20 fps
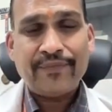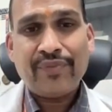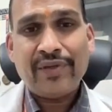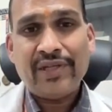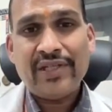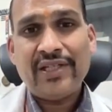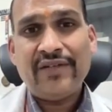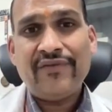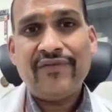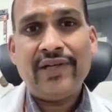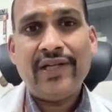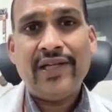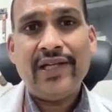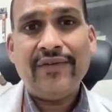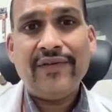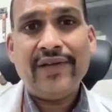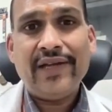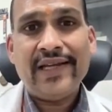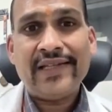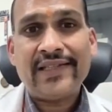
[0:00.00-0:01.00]
patient will
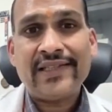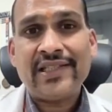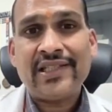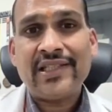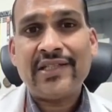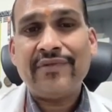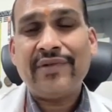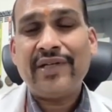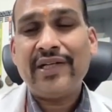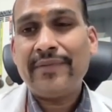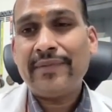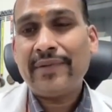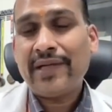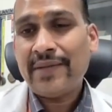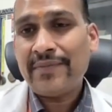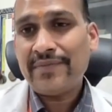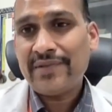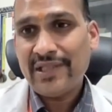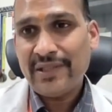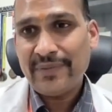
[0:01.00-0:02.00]
have excessive
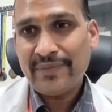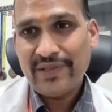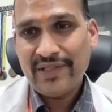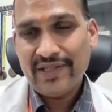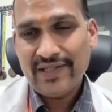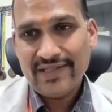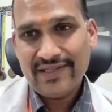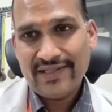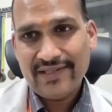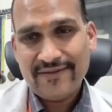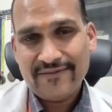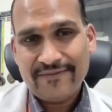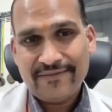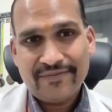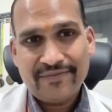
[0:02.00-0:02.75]
daytime sleepiness.